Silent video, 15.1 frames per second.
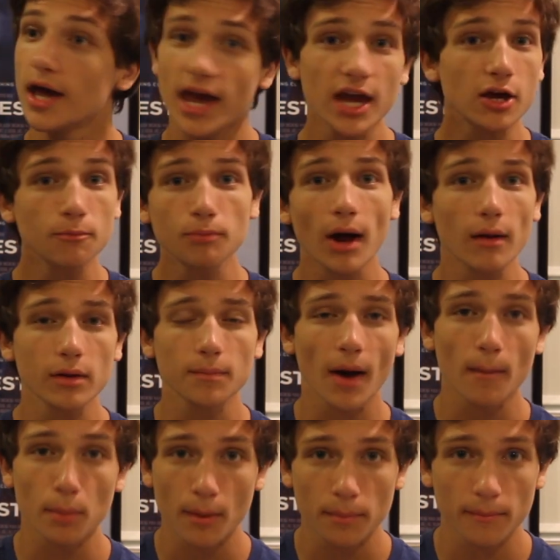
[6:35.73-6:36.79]
It could probably
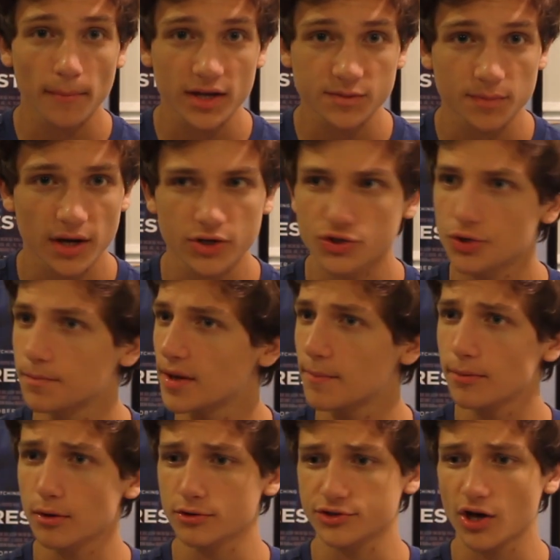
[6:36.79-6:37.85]
pop up in Best Picture.
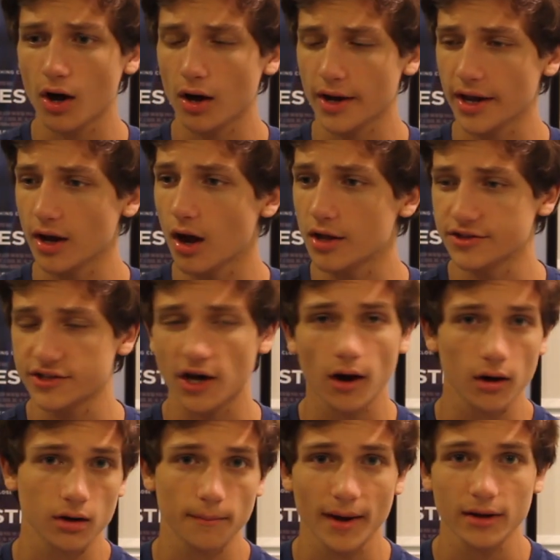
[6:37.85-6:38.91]
People are talking a
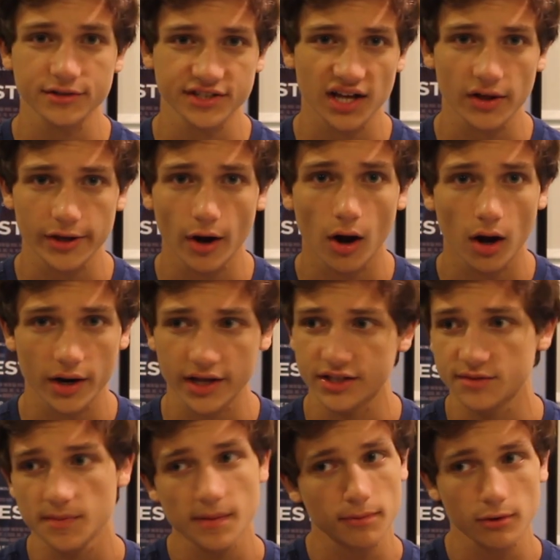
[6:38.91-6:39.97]
ton about Sally
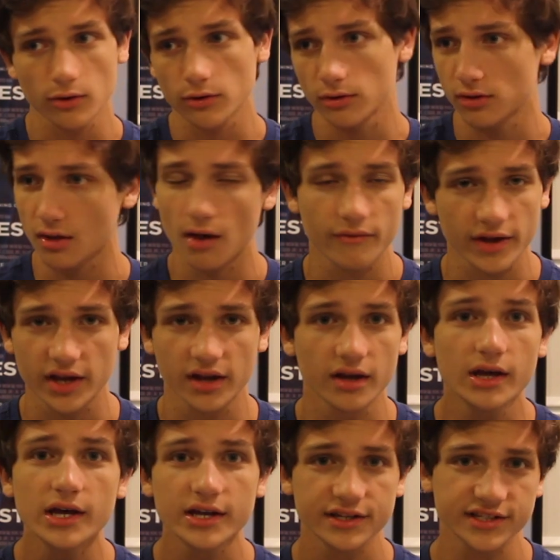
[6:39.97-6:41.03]
Hawkins. People are loving
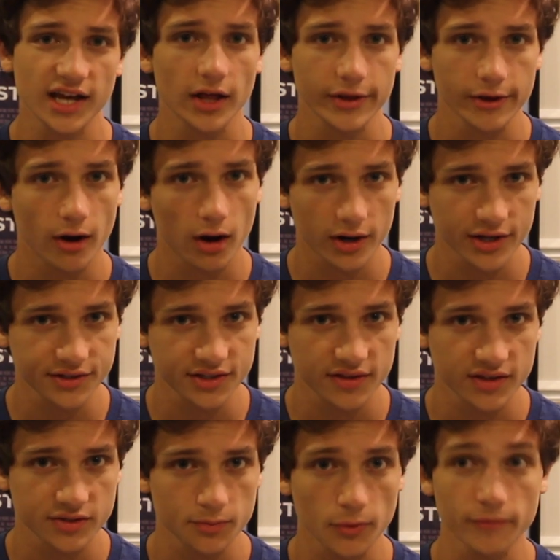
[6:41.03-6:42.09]
Sally Hawkins
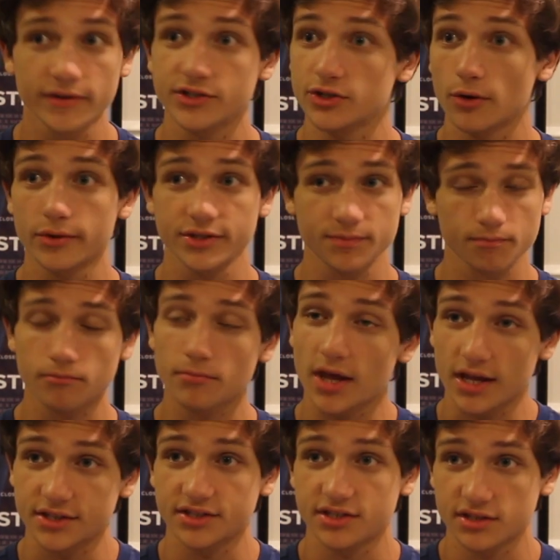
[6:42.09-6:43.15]
in this movie, so
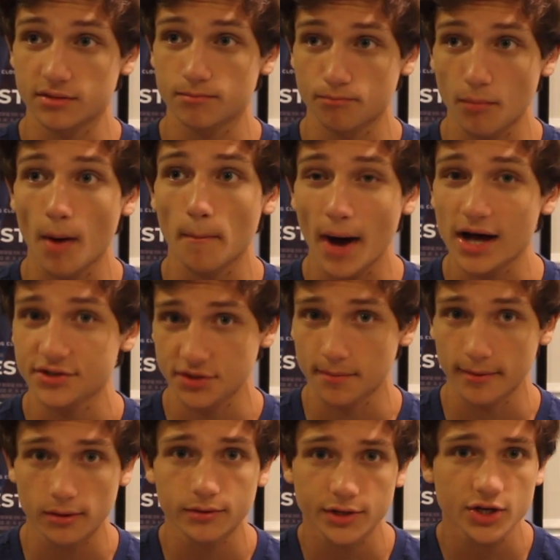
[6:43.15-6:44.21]
it's a
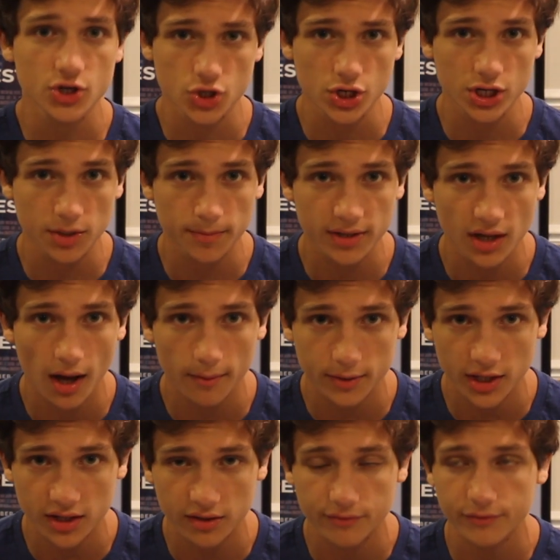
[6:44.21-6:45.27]
possibility she could be
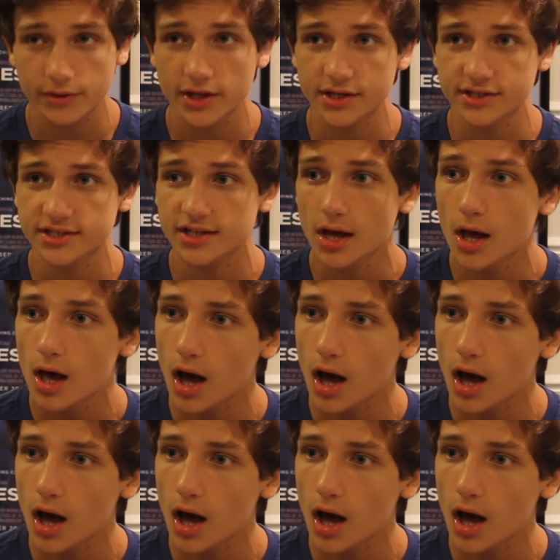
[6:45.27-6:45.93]
nominated for this.